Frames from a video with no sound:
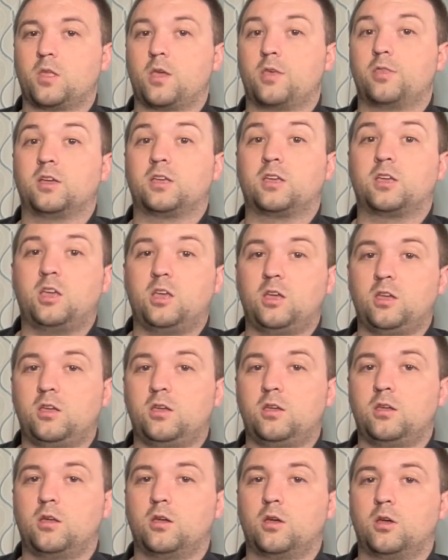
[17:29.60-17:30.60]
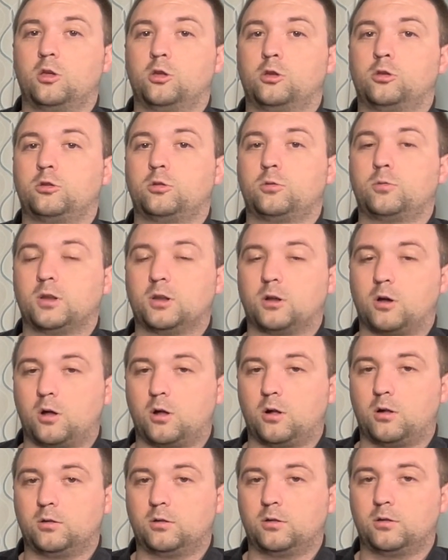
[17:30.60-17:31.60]
the key to it
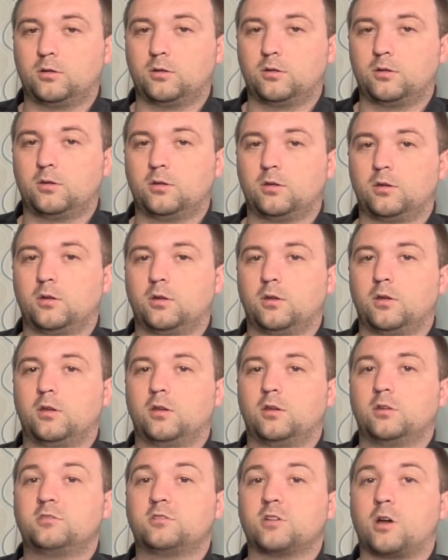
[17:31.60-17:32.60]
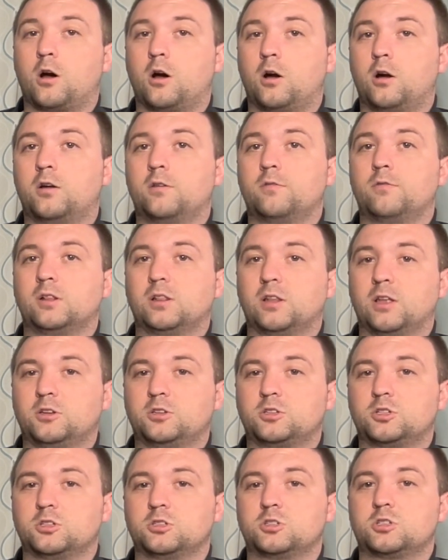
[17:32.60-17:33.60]
all is our
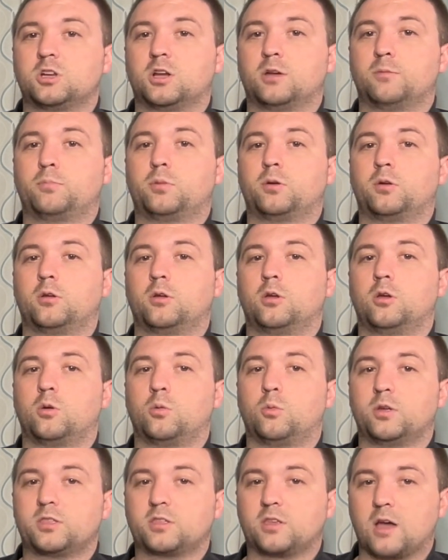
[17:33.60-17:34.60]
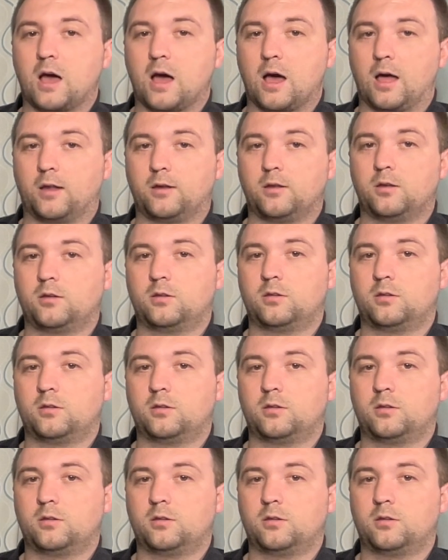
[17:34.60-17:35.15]
relationship with God.